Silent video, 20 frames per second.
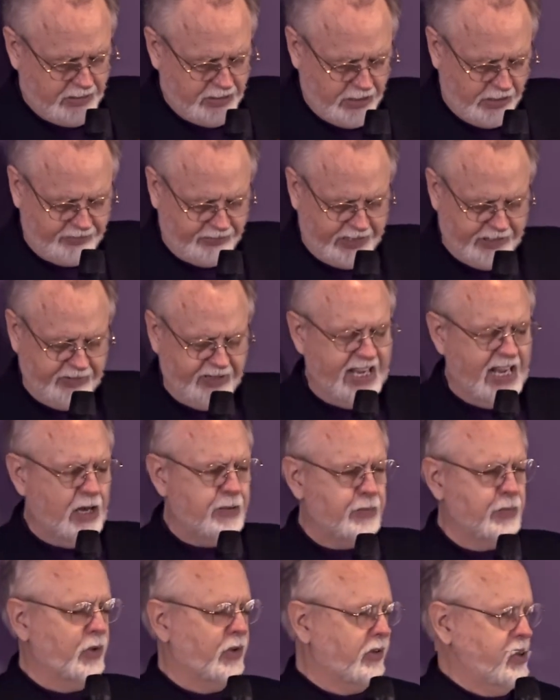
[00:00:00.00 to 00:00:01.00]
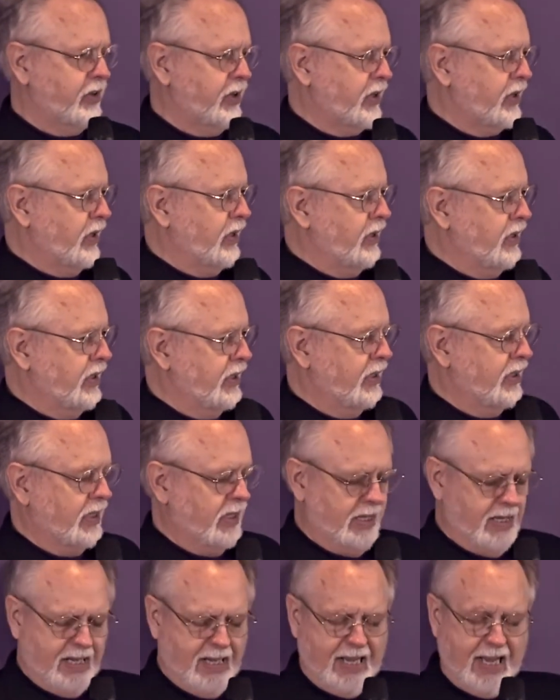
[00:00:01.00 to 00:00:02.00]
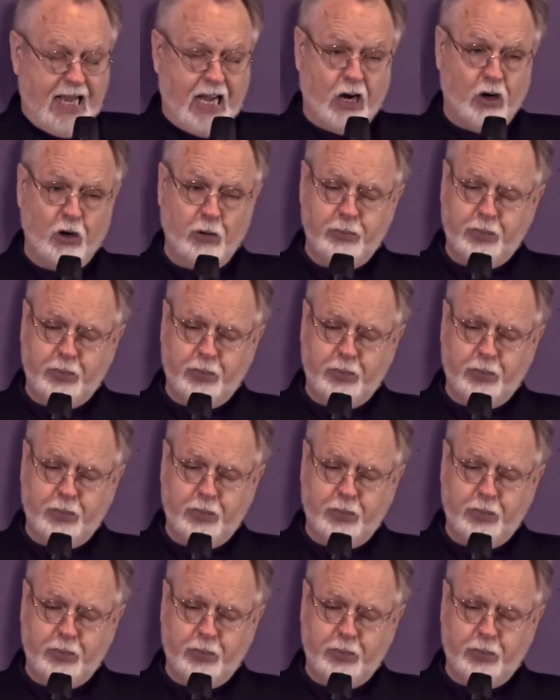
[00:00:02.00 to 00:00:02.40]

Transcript: of giving Admiral Tuttle our